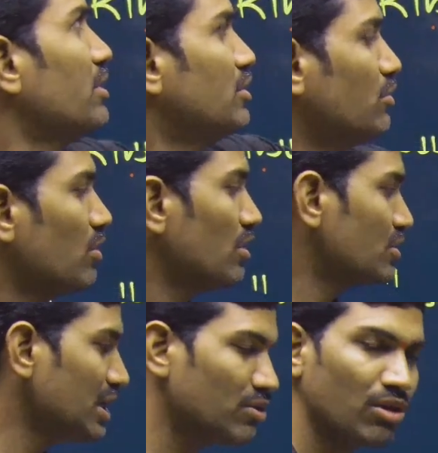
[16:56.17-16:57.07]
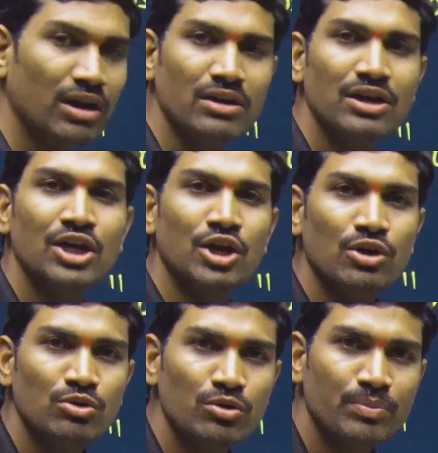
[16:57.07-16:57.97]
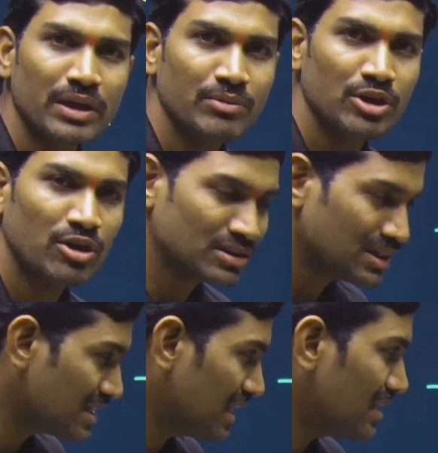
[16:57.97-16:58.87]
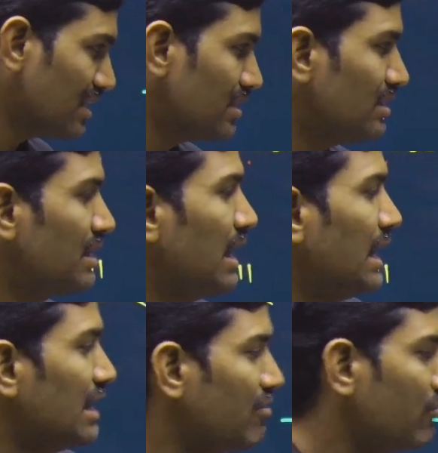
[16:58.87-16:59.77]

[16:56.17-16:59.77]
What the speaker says: a nucleoside called 2' deoxycytidine. If